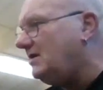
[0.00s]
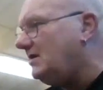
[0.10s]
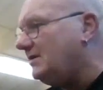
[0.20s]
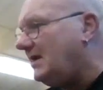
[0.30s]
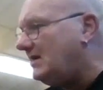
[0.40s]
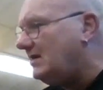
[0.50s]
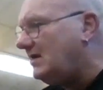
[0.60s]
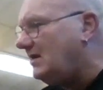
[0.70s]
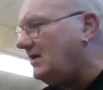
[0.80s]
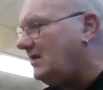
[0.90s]
that
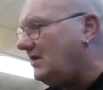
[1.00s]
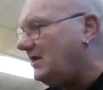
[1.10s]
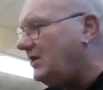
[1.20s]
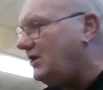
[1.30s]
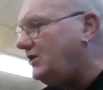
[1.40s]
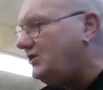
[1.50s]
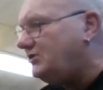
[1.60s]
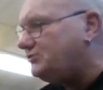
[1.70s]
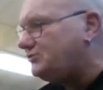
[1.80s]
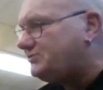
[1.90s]

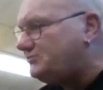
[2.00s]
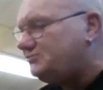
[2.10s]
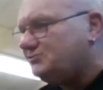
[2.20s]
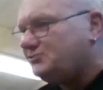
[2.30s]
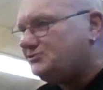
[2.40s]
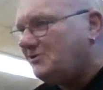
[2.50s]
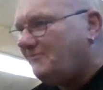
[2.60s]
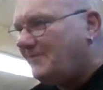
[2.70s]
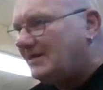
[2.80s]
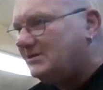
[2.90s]
it just doesn't
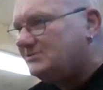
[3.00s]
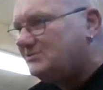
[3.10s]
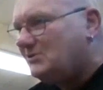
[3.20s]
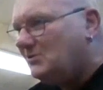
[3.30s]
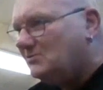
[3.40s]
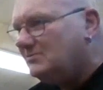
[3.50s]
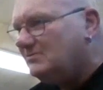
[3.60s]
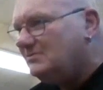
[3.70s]
affect it at all.